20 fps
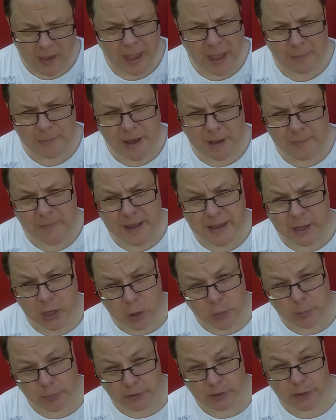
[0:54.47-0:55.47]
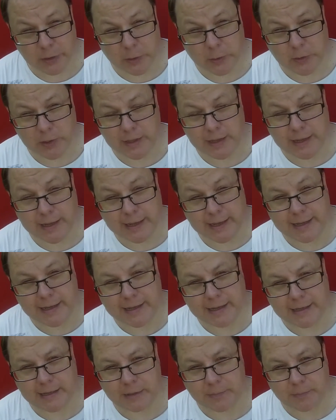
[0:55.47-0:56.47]
about my GoPro,
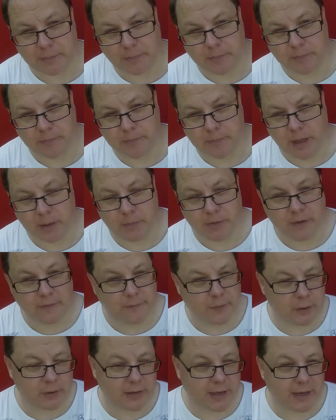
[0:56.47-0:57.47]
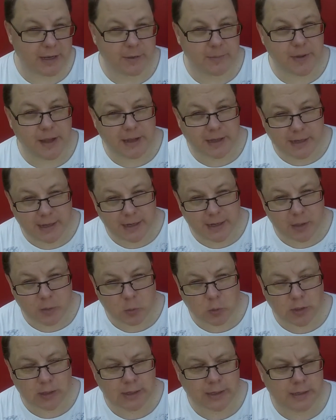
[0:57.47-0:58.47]
and maybe if you're thinking about
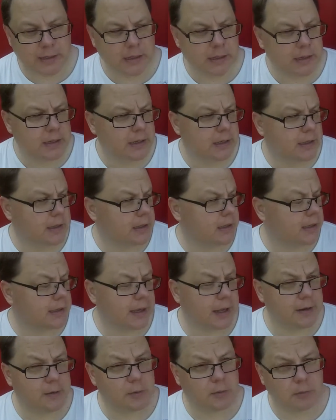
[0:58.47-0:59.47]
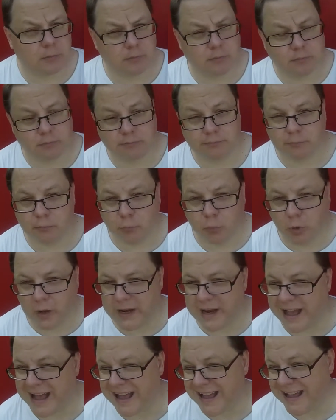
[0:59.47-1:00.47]
getting one, kind of
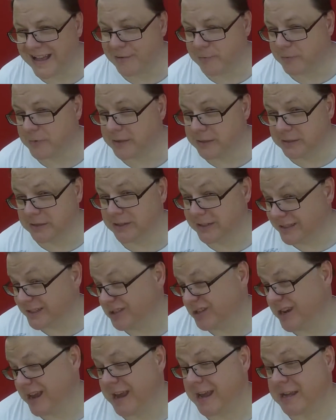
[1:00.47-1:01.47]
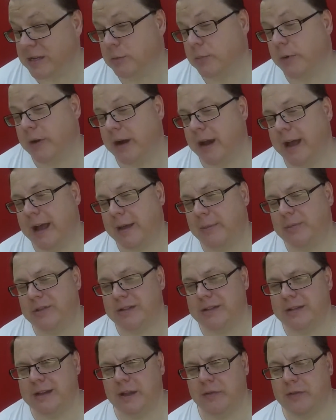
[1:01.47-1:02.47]
what I would suggest
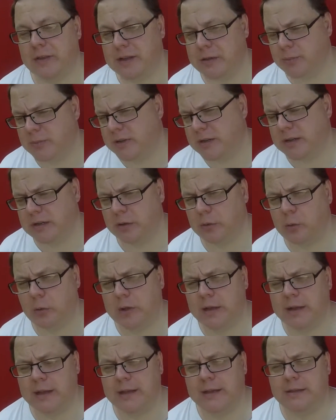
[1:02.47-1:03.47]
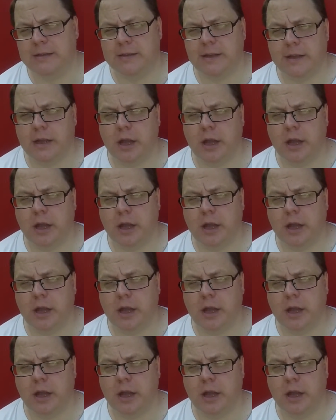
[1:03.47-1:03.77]
perhaps. Now, this particular one is the